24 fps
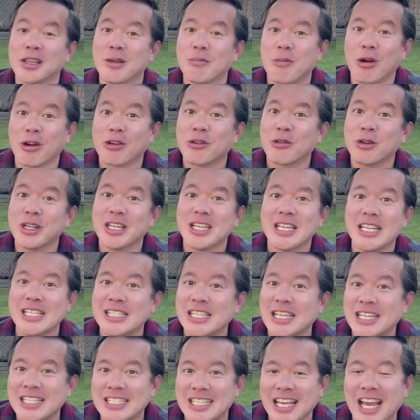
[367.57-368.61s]
the margarita
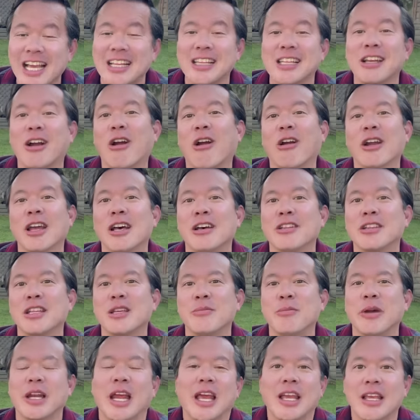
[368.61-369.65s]
isn't exactly
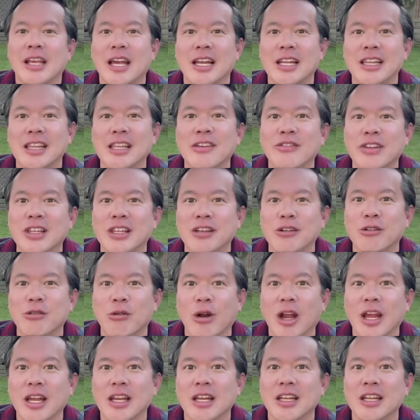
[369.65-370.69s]
heart-healthy, but hey, you gotta live a little,
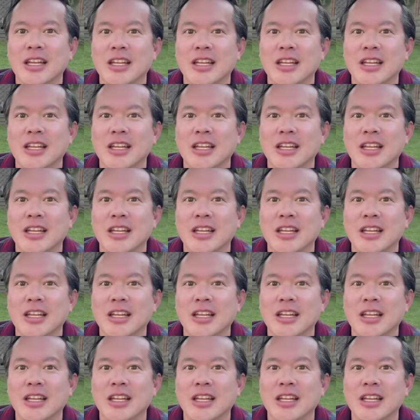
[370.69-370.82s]
right?